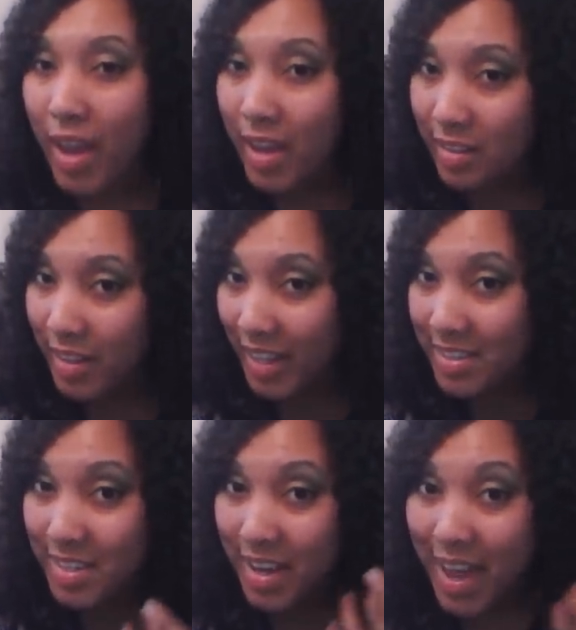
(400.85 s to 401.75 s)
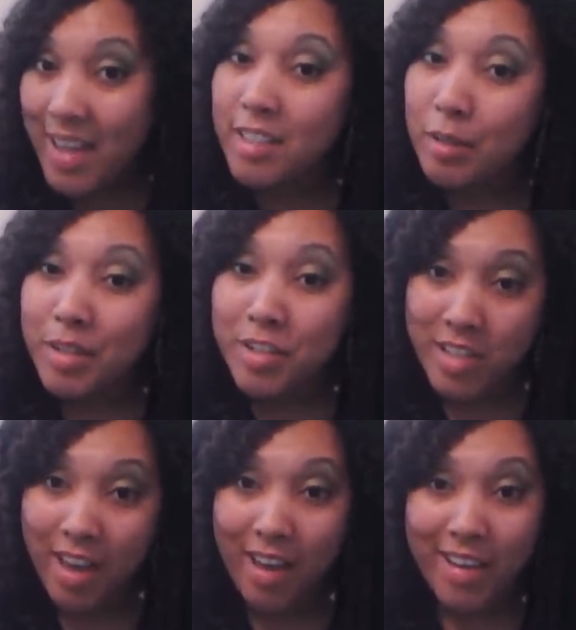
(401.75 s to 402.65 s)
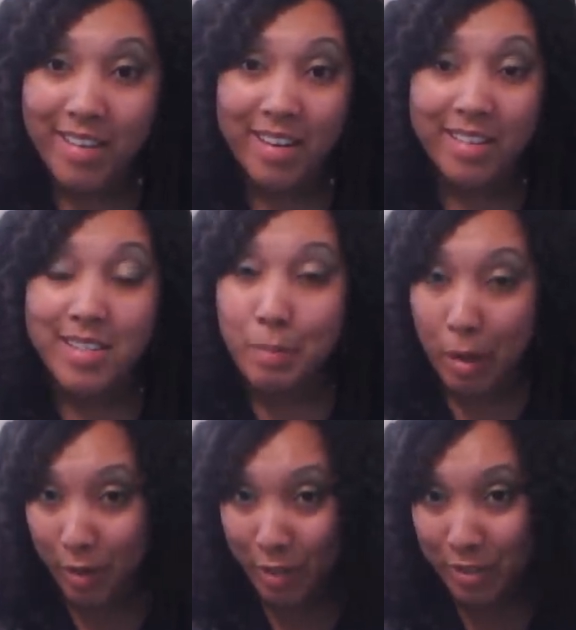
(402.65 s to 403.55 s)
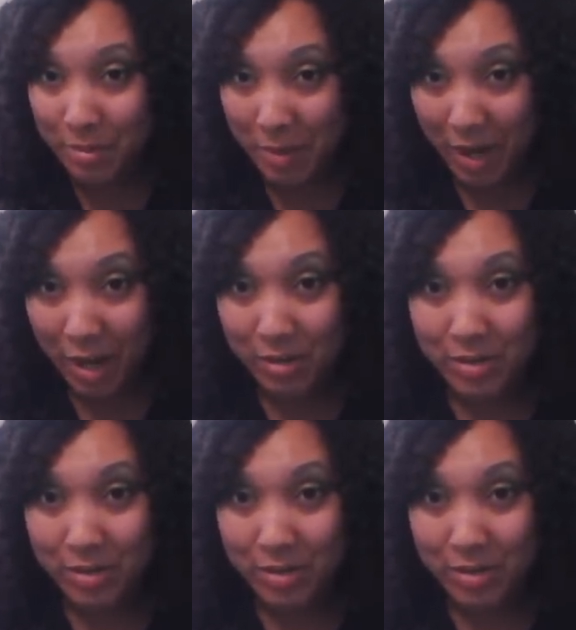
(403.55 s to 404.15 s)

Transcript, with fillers: And like I said, it adds a little bit of shine and smell good to my hair,